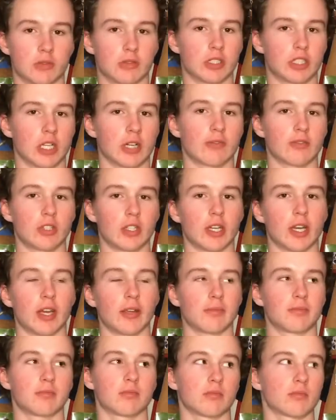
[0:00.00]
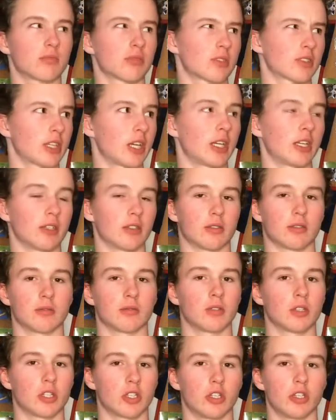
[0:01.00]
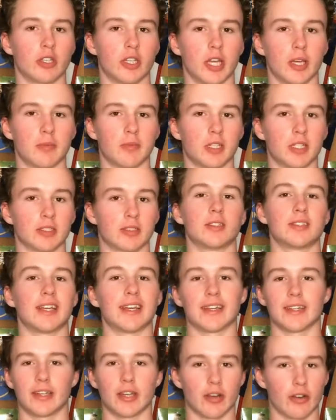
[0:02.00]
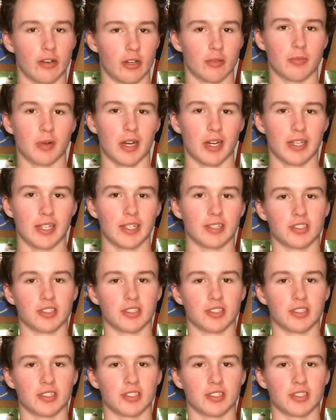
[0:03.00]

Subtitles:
Recovery, I kind of could name this taking care of your body.